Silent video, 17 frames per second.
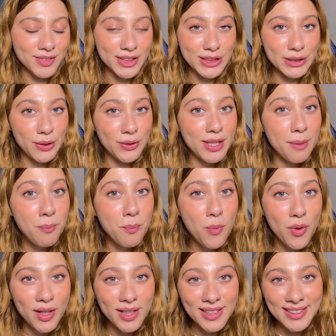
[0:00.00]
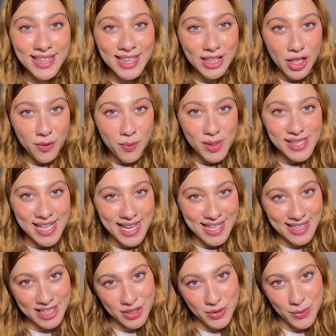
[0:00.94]
So the morning that I was
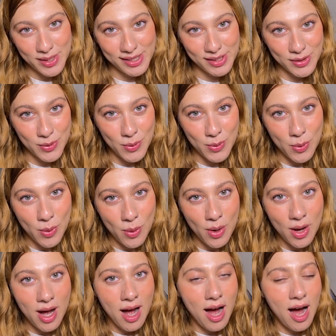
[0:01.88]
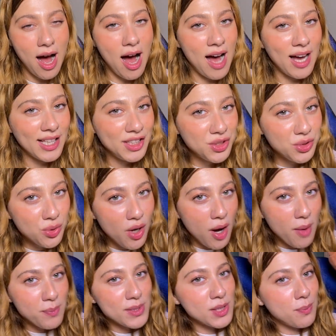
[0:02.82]
heading to school, I
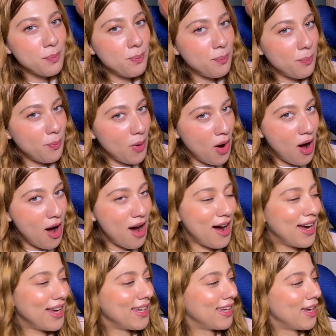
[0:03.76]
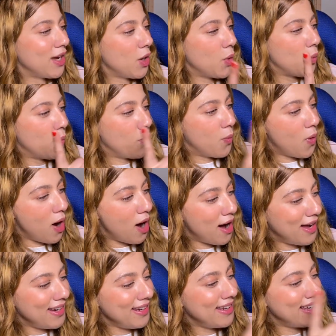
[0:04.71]
dropped by
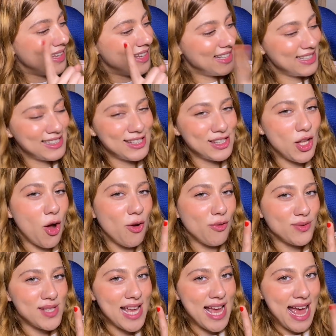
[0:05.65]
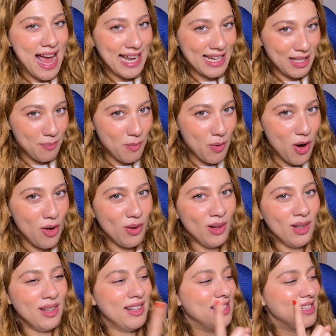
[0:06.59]
one stuffed
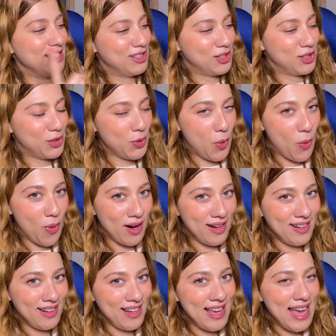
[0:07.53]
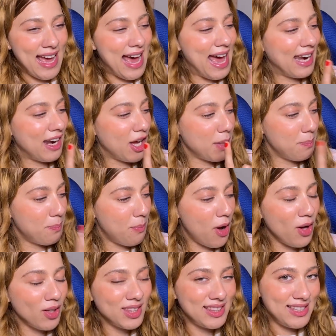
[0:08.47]
animal store. And I
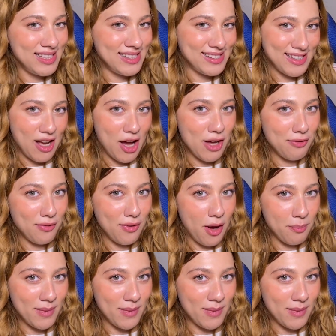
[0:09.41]
bought this guy from